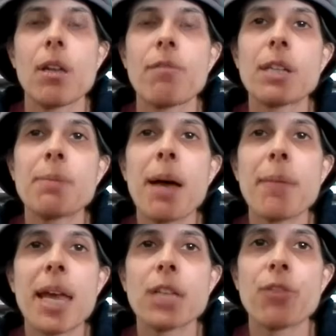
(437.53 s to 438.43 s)

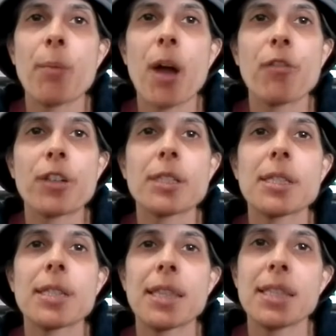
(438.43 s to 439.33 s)
Rashbam adds from our verse
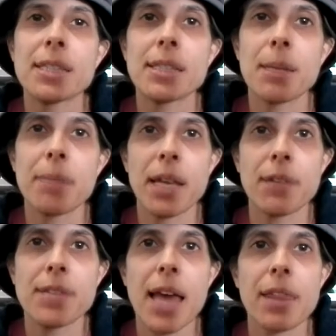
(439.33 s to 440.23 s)
that this is on pain
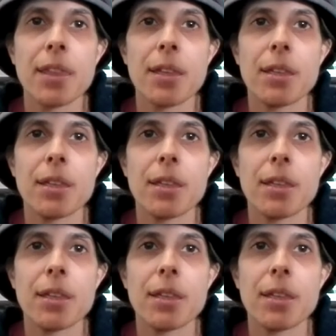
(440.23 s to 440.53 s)
of death.